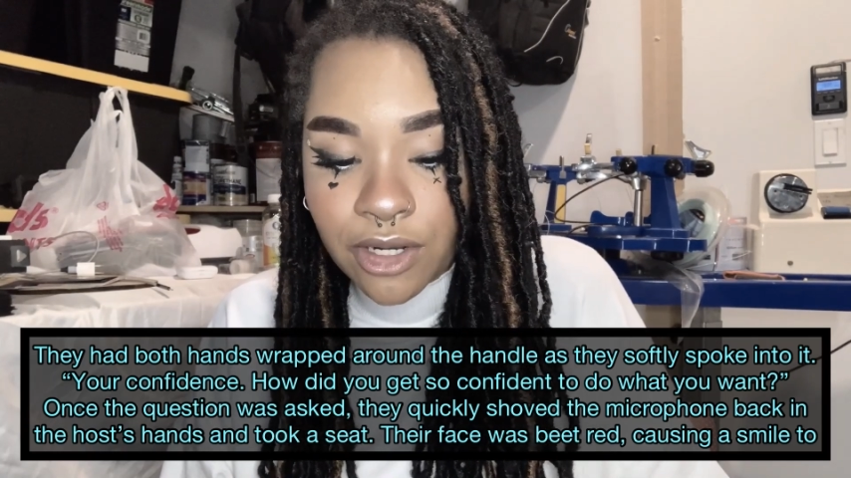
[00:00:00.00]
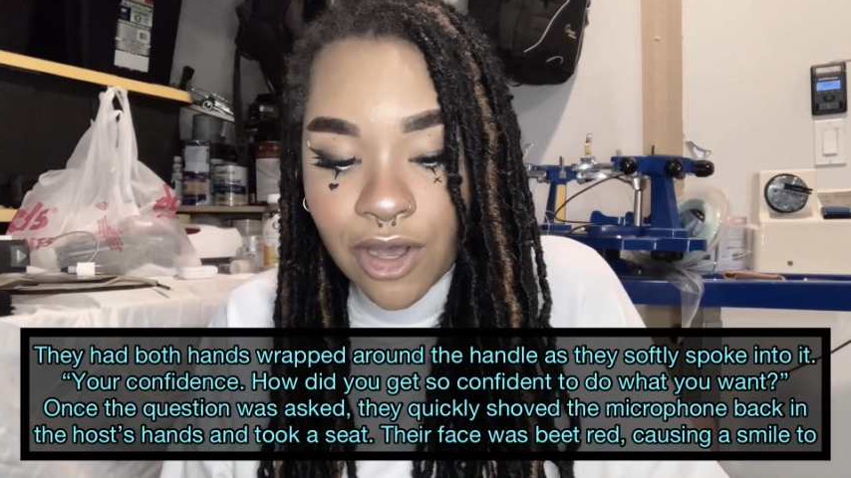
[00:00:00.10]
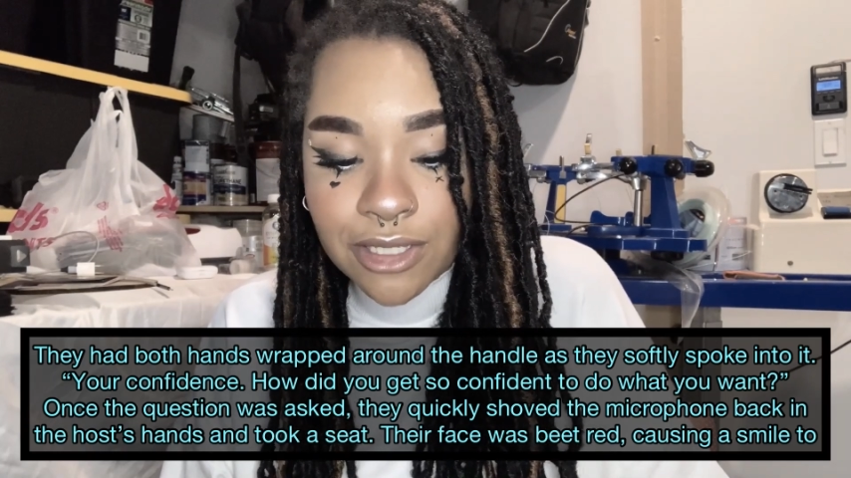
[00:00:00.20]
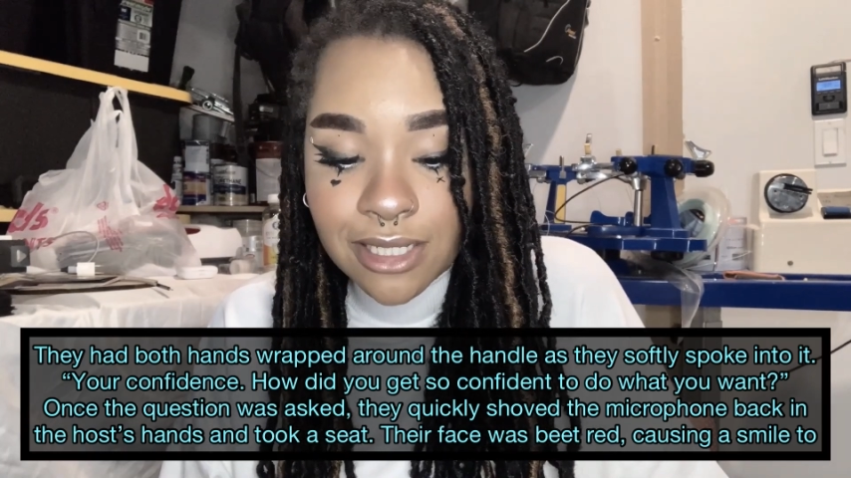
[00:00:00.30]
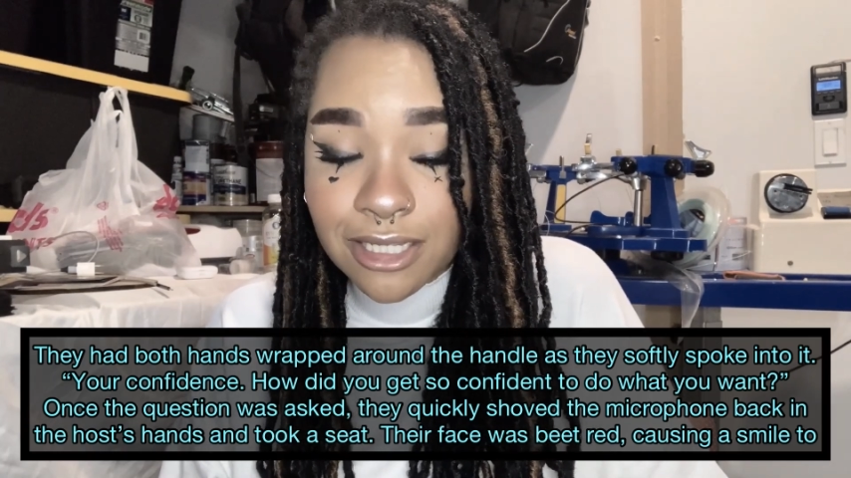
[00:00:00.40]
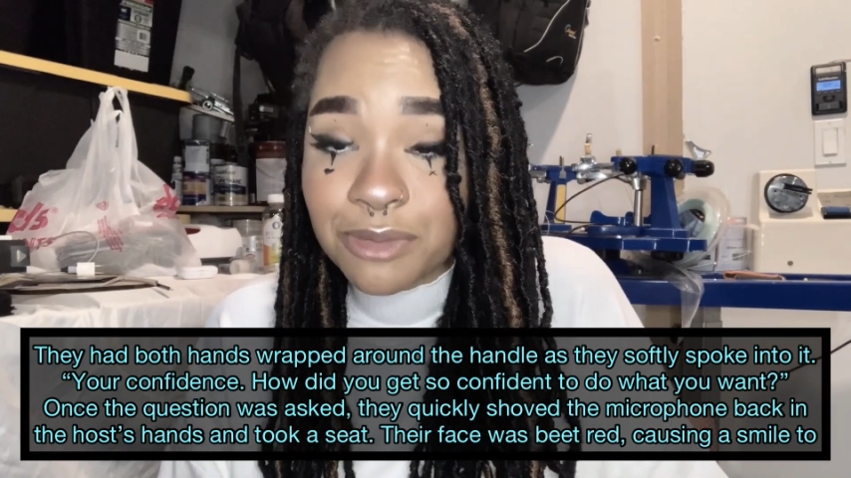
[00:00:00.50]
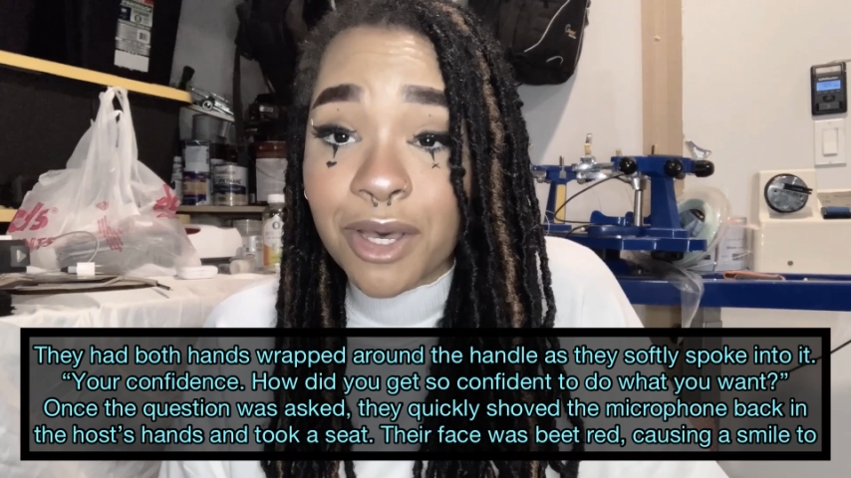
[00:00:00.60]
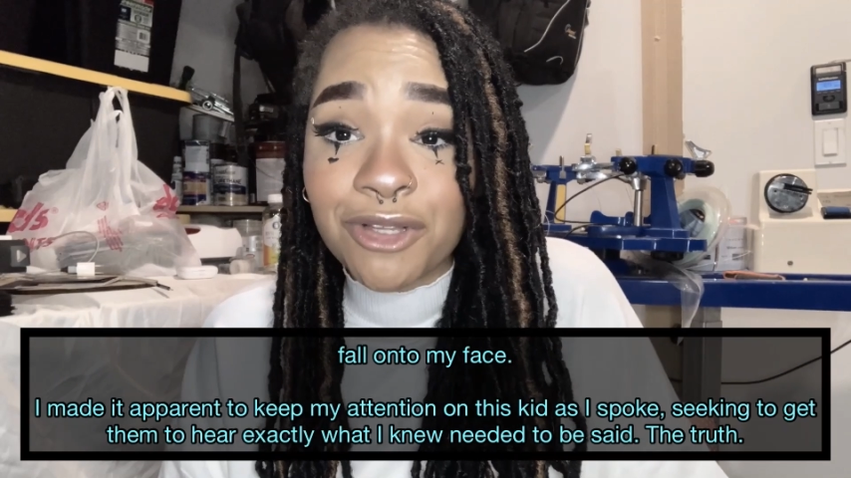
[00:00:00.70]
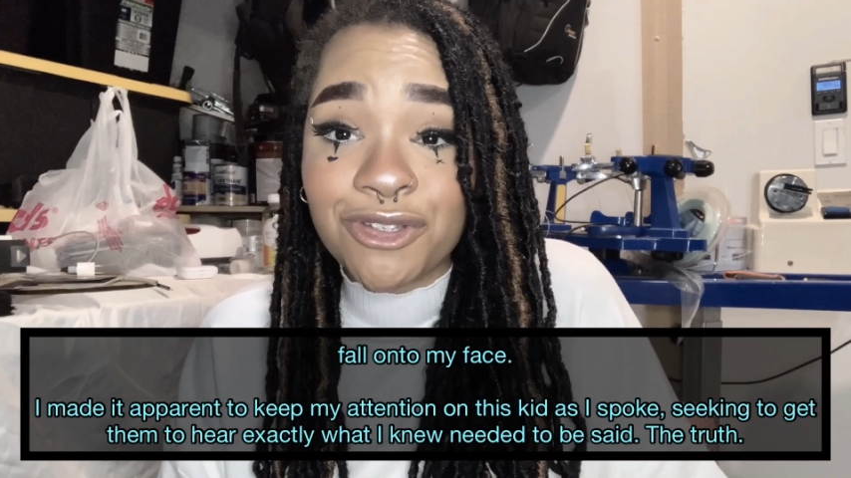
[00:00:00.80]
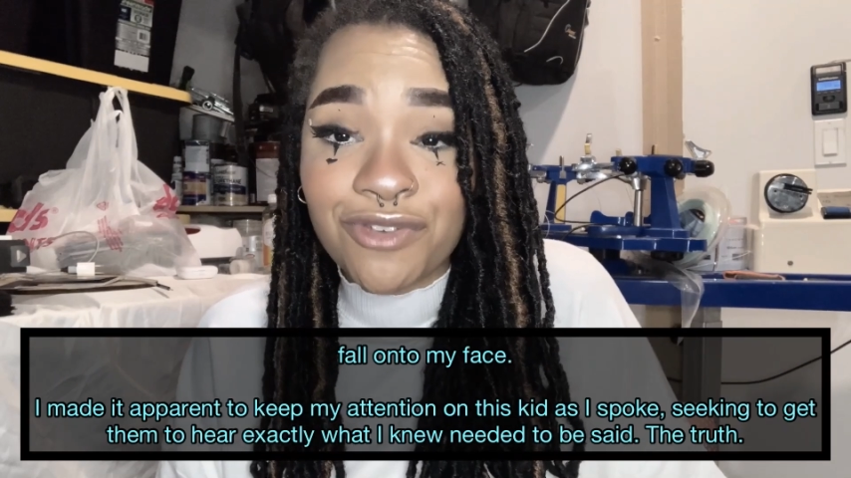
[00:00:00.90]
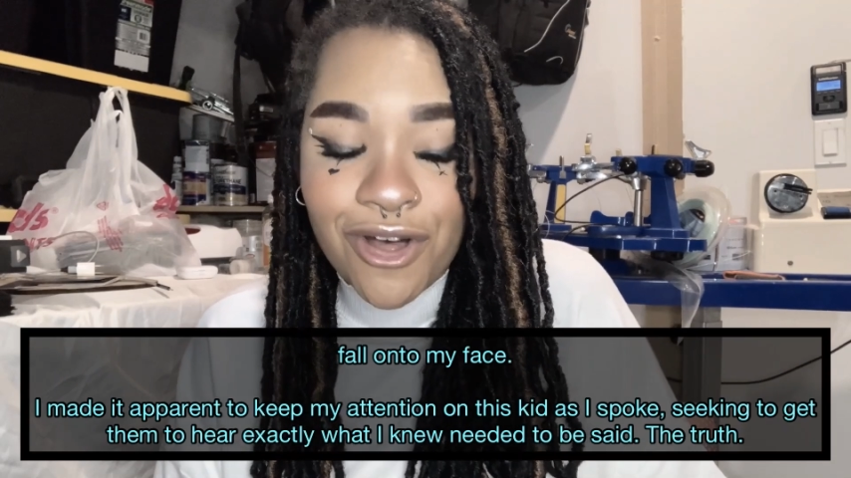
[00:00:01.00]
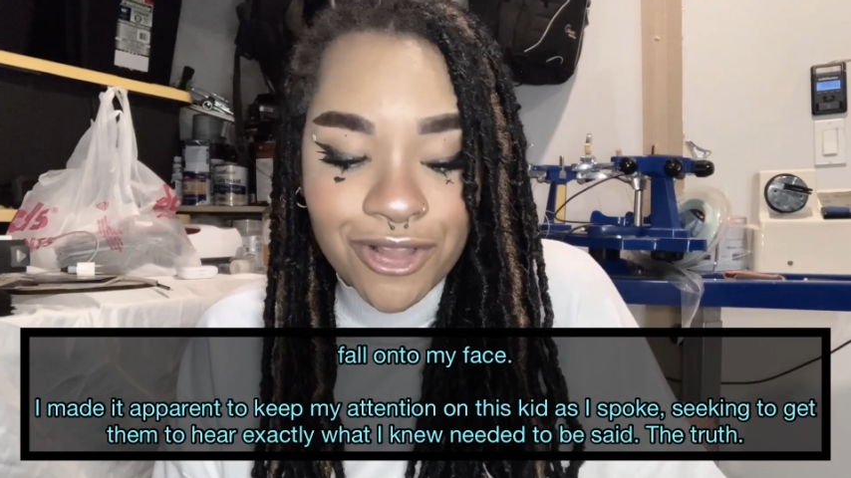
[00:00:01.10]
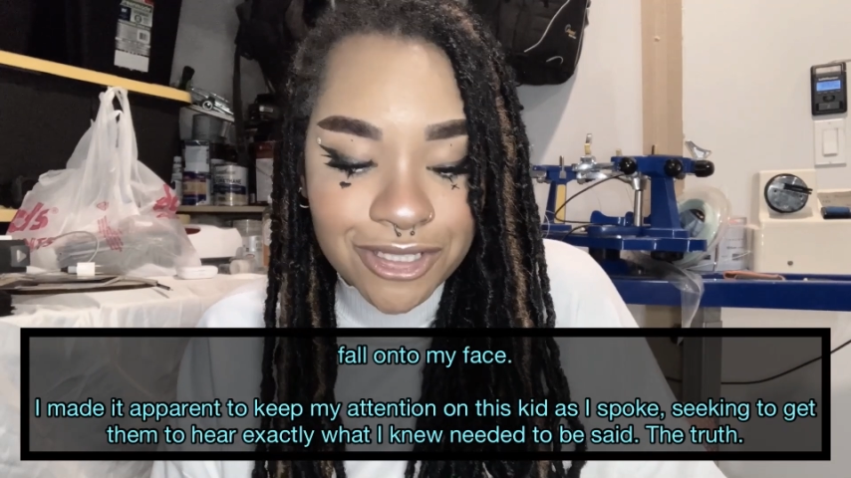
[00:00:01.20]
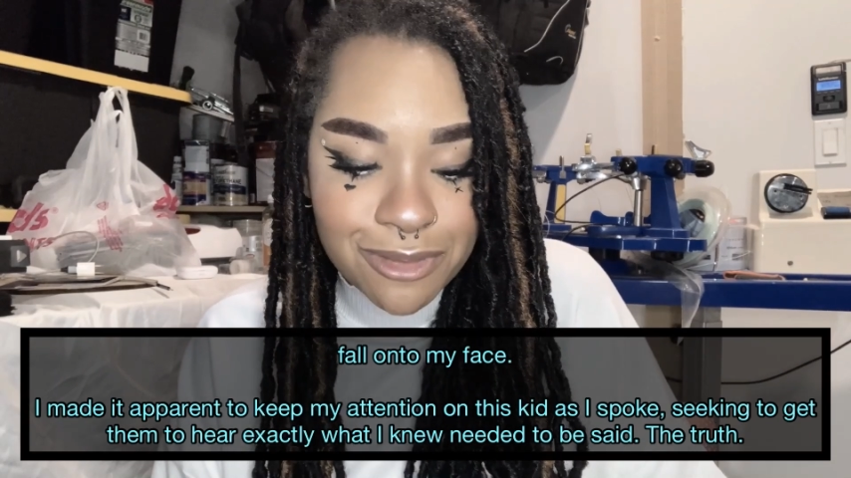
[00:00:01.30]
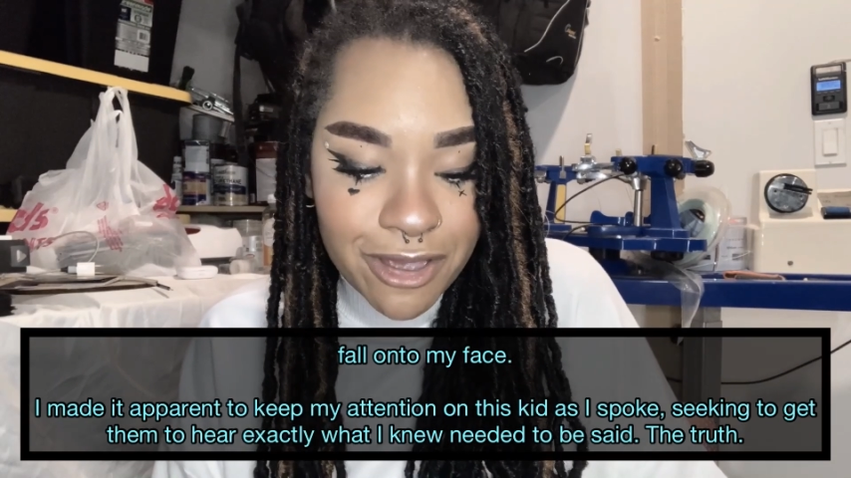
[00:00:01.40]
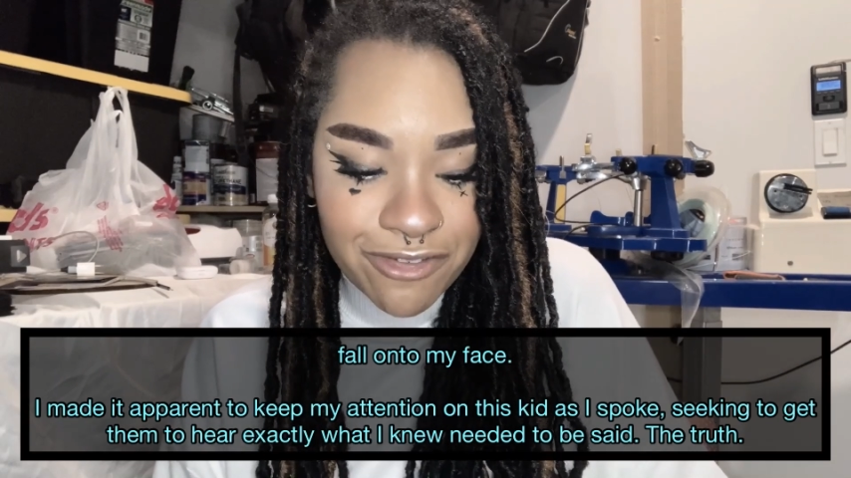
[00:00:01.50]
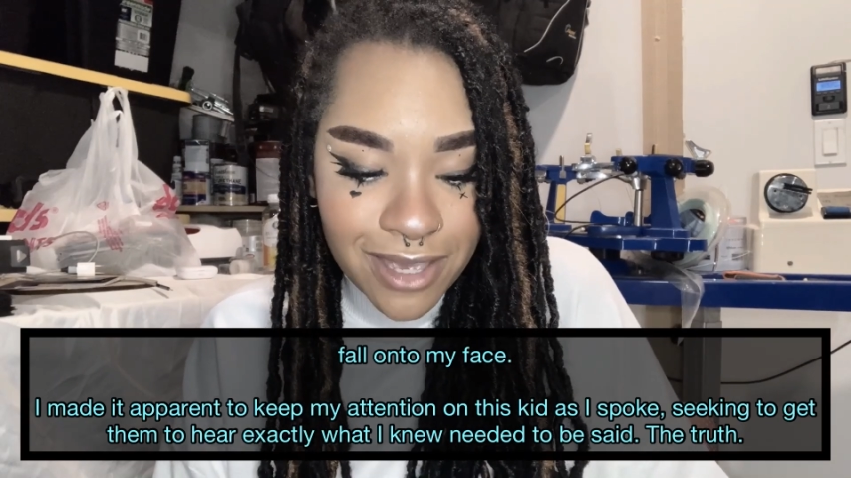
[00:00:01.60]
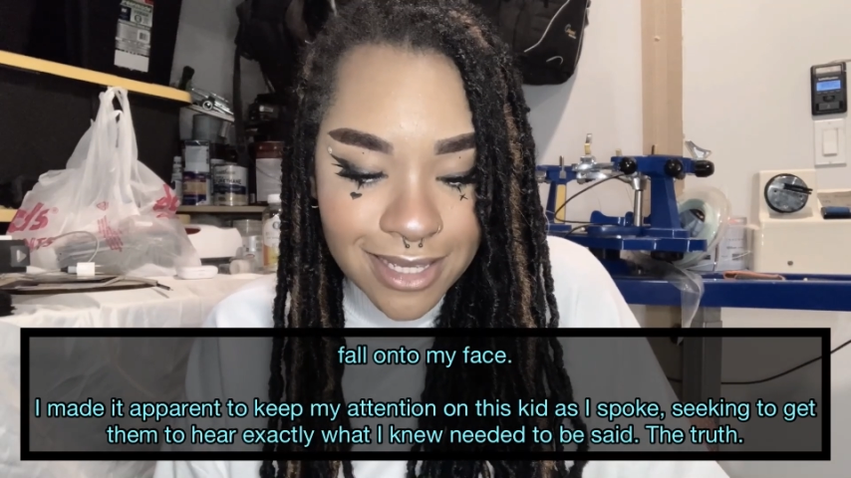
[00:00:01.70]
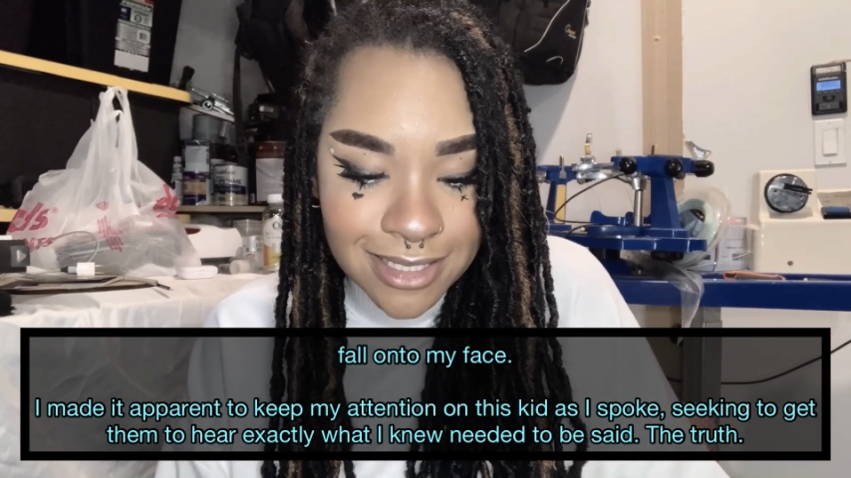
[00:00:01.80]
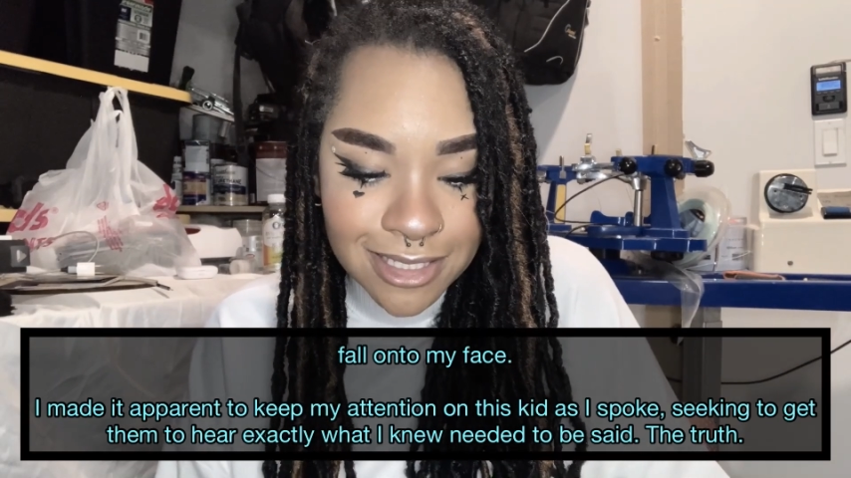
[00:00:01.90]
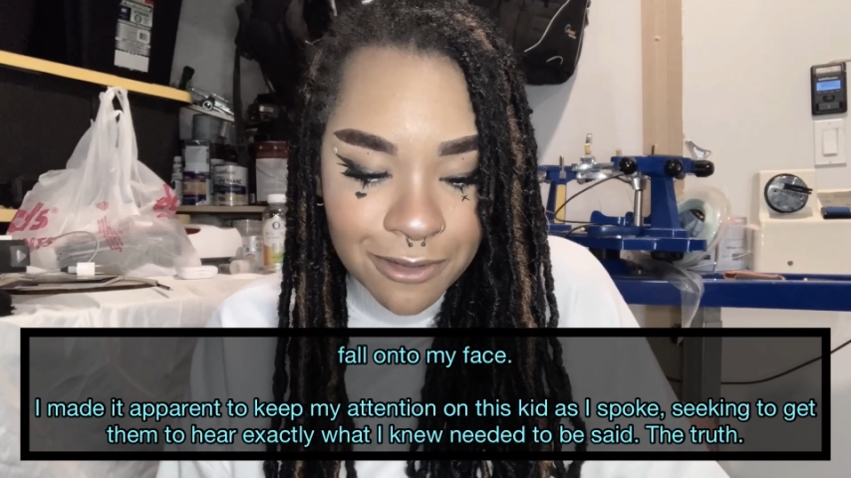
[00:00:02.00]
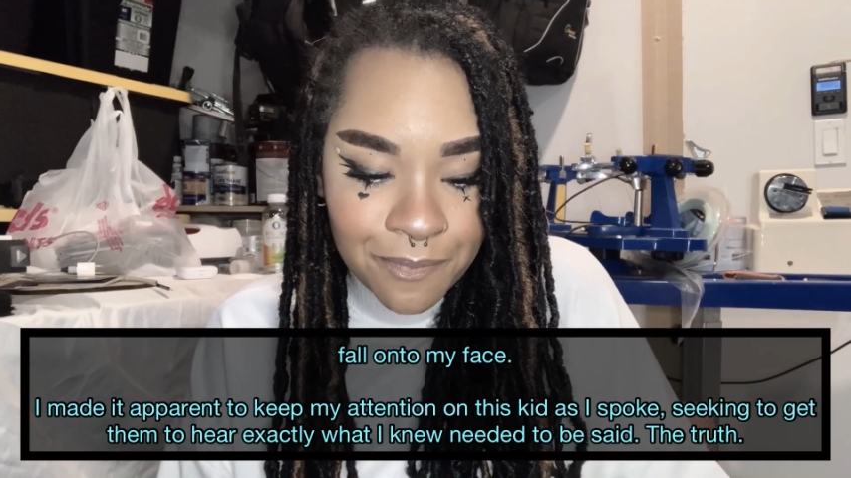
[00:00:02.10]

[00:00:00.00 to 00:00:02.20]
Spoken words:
causing a smile to fall onto my face.